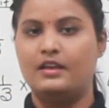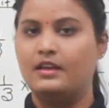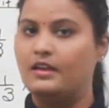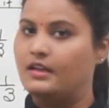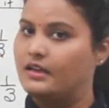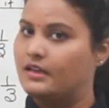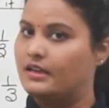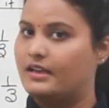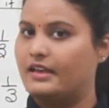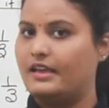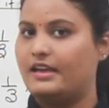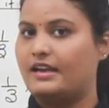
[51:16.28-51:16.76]

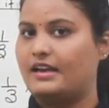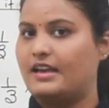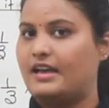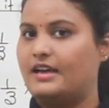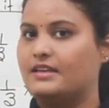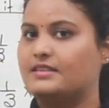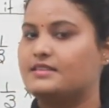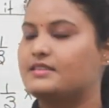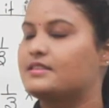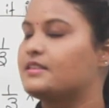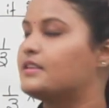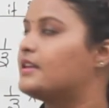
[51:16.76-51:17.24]
Clear
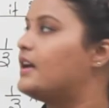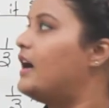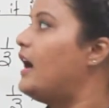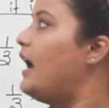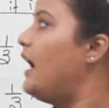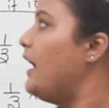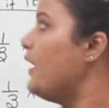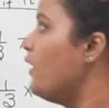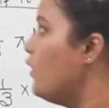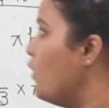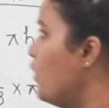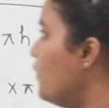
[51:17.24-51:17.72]
class?
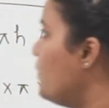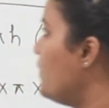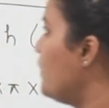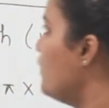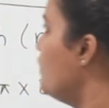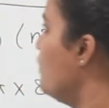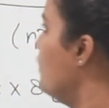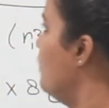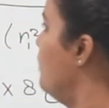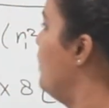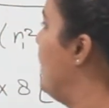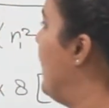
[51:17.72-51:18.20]
I hope
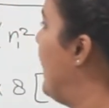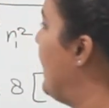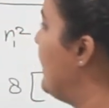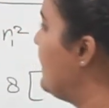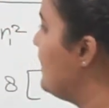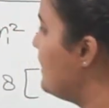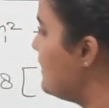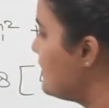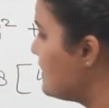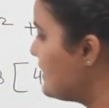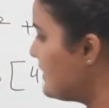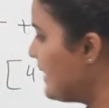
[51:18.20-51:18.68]
you
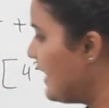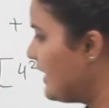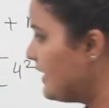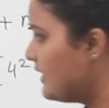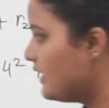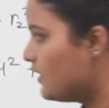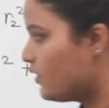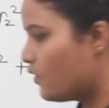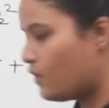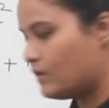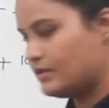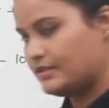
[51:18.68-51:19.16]

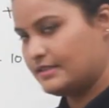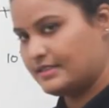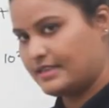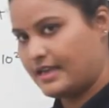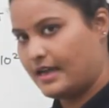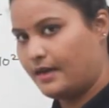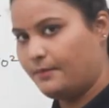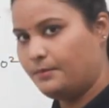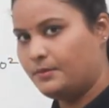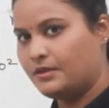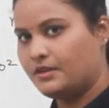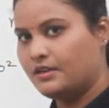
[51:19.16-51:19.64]
understand the
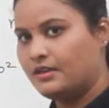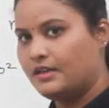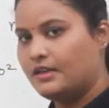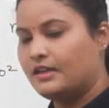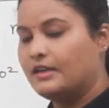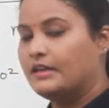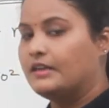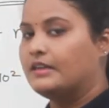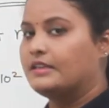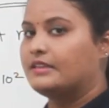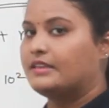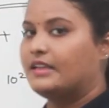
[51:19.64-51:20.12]
concept
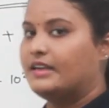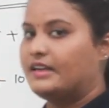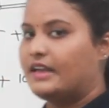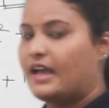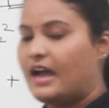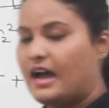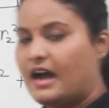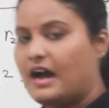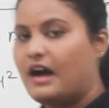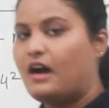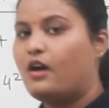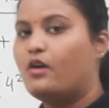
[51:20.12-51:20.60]
that
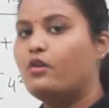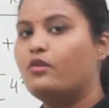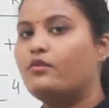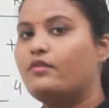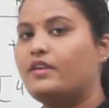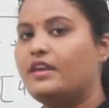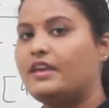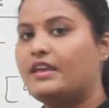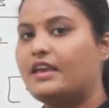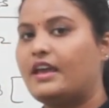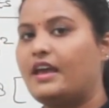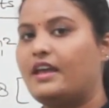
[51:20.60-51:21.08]
how
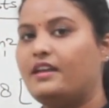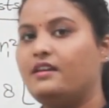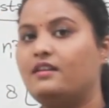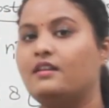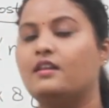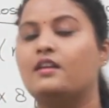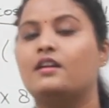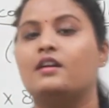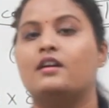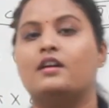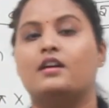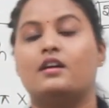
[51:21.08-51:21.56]
we
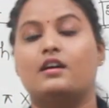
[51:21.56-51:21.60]
can